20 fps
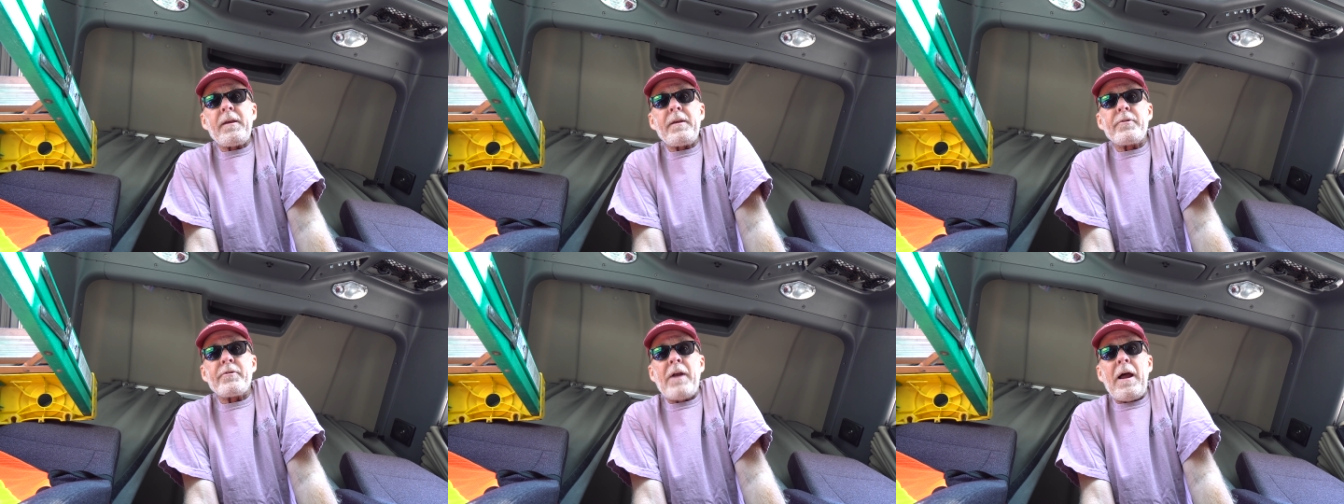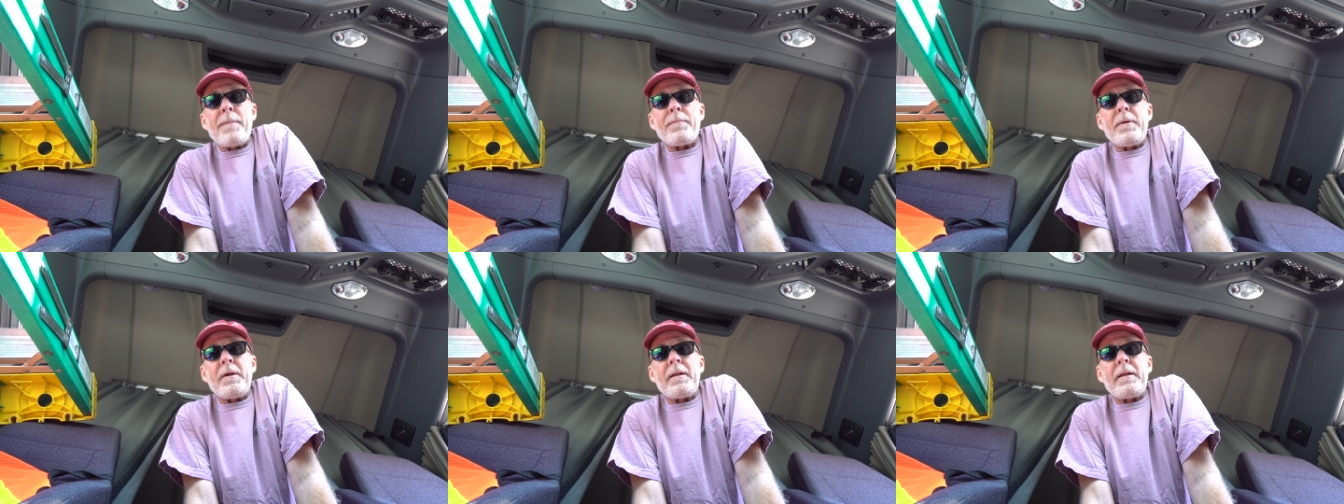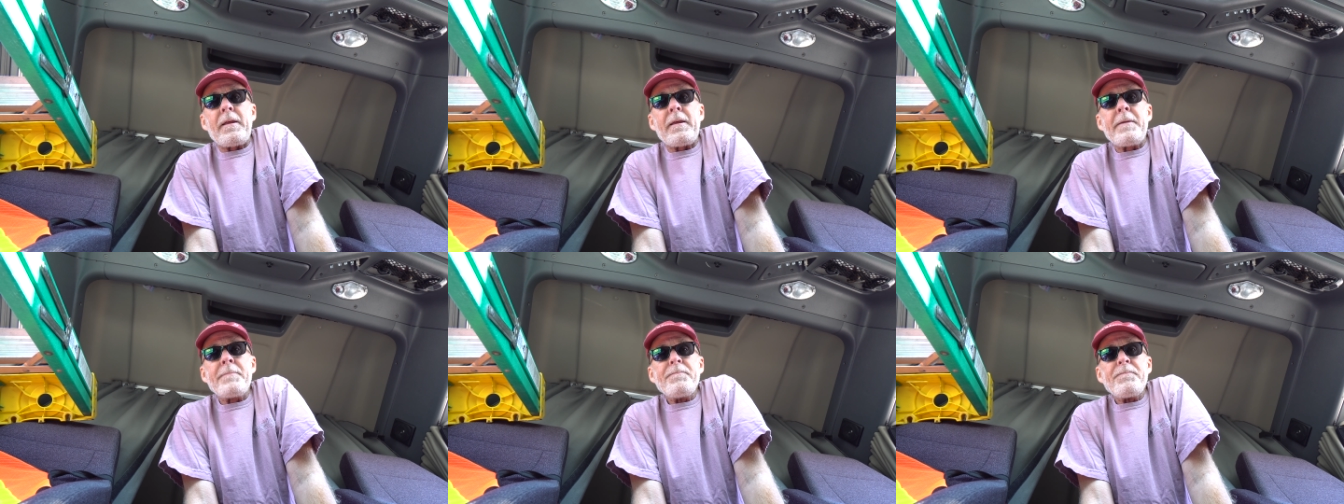drop it,
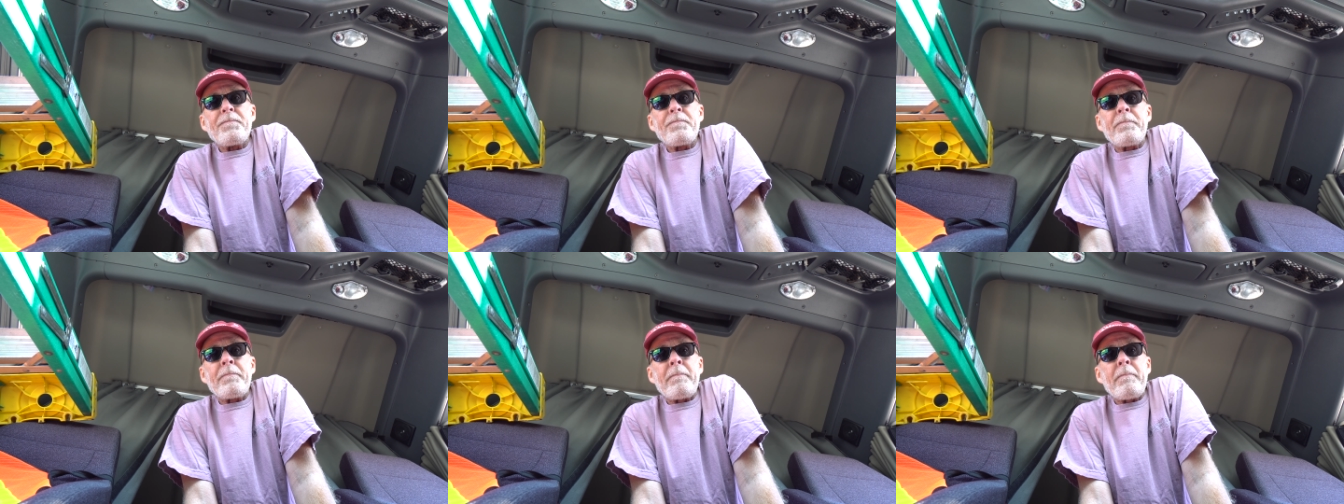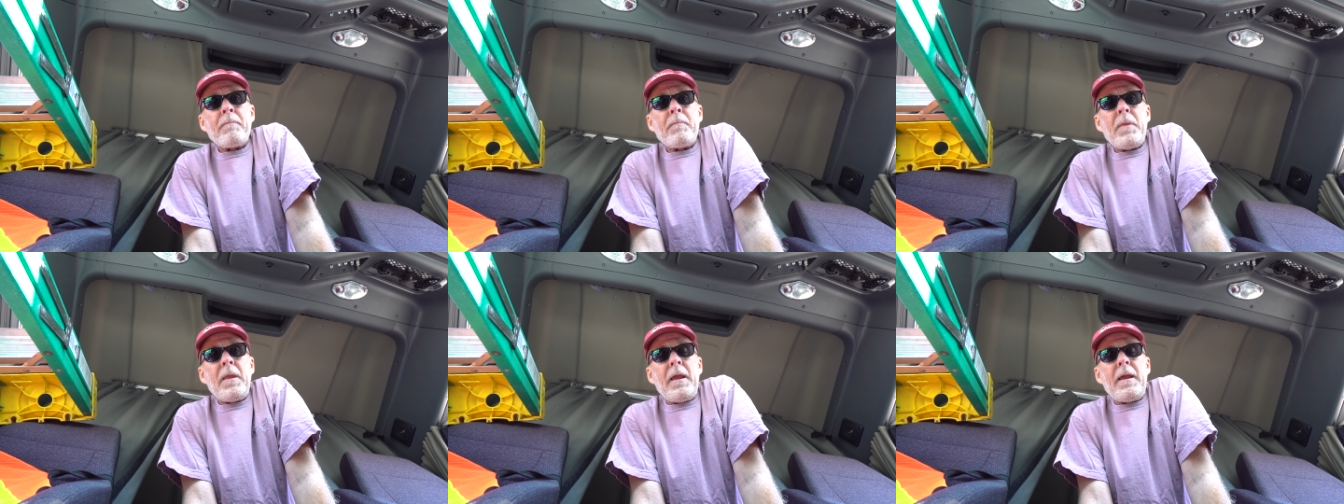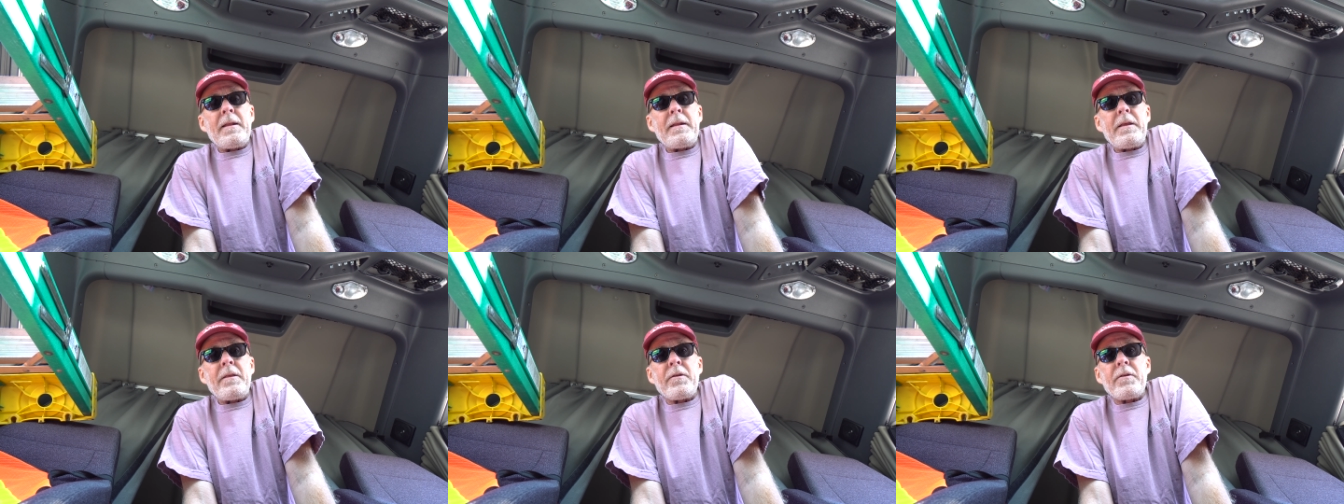
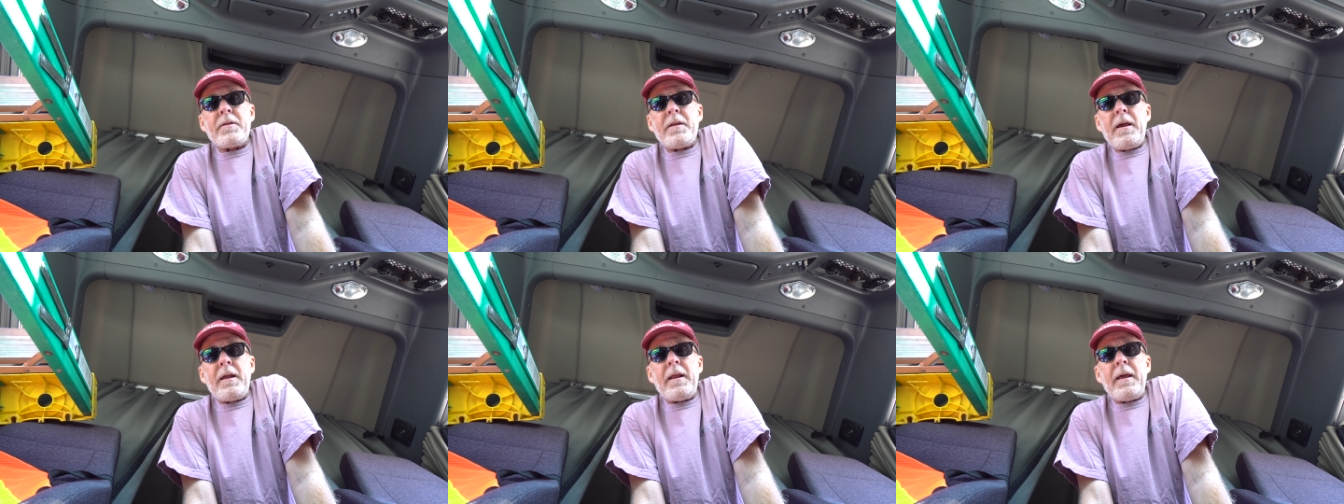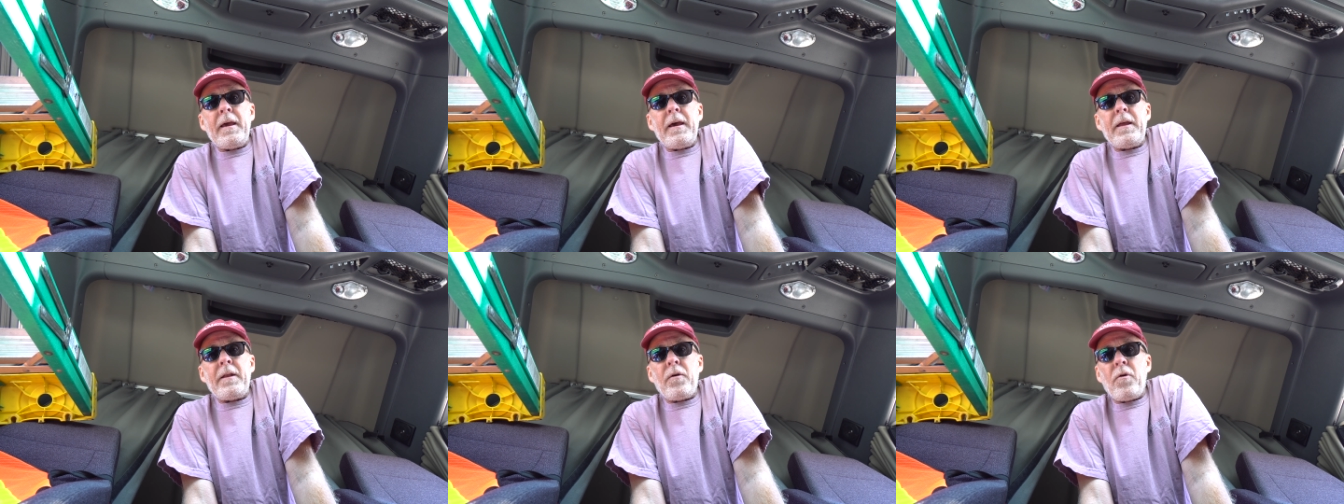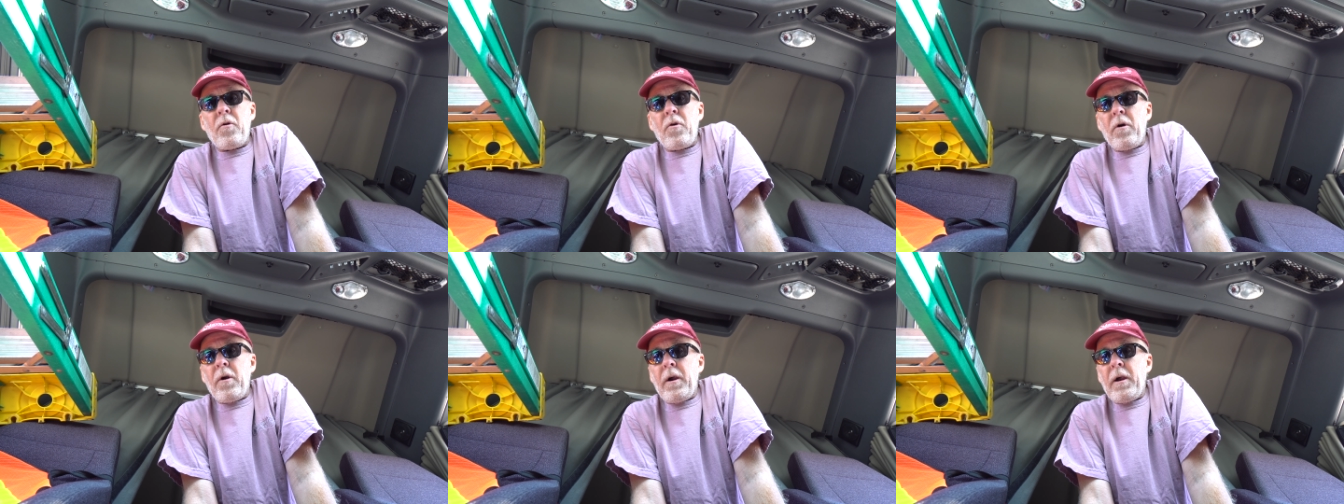and either deadhead
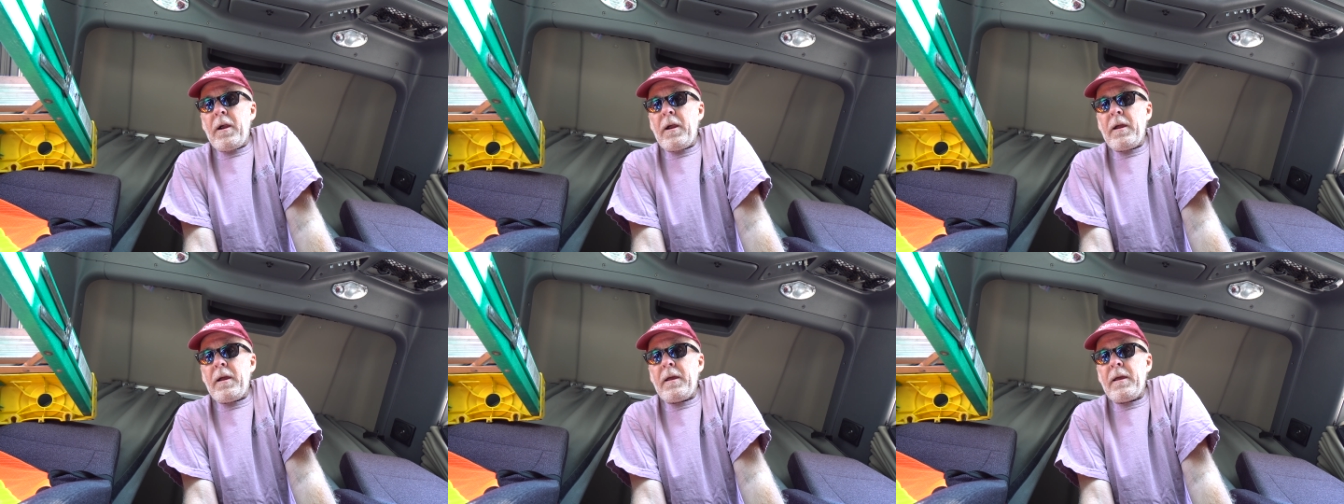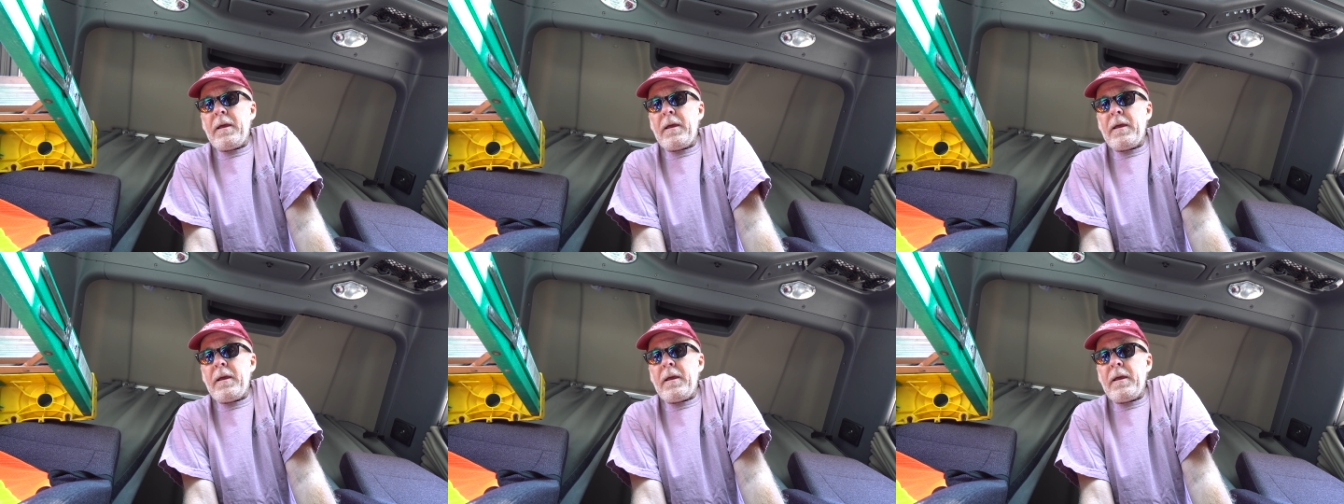or